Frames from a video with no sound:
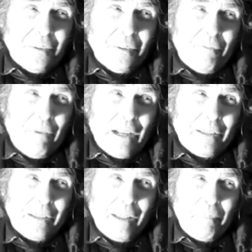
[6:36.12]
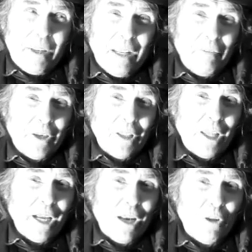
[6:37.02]
the fact that they'd been living in
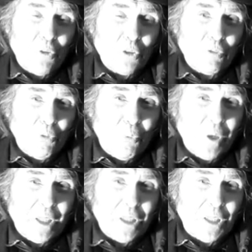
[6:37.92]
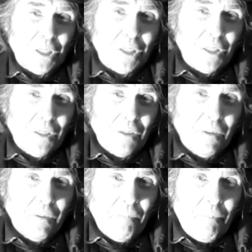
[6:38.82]
their clothes for weeks.
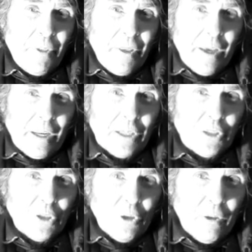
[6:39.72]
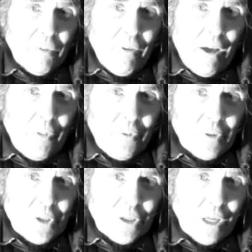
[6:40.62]
And as the father
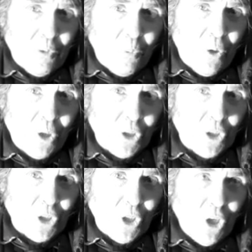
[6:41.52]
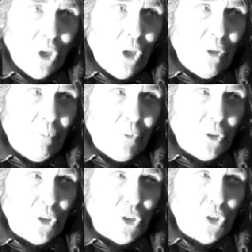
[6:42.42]
and son watched,
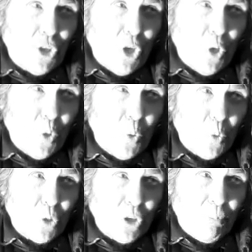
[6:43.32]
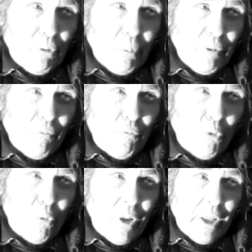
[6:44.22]
snow seemed to be
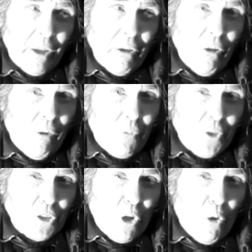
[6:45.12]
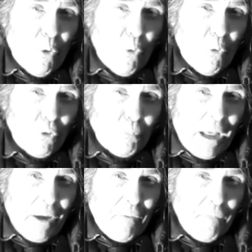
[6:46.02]
falling on this old
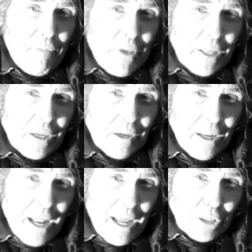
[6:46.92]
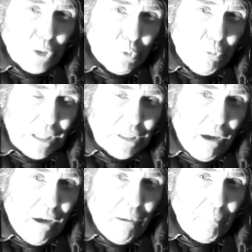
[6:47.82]
battlefield as great
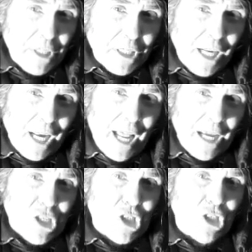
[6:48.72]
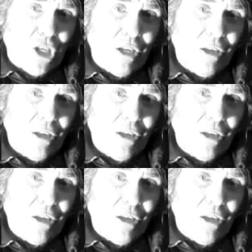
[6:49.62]
armies clashed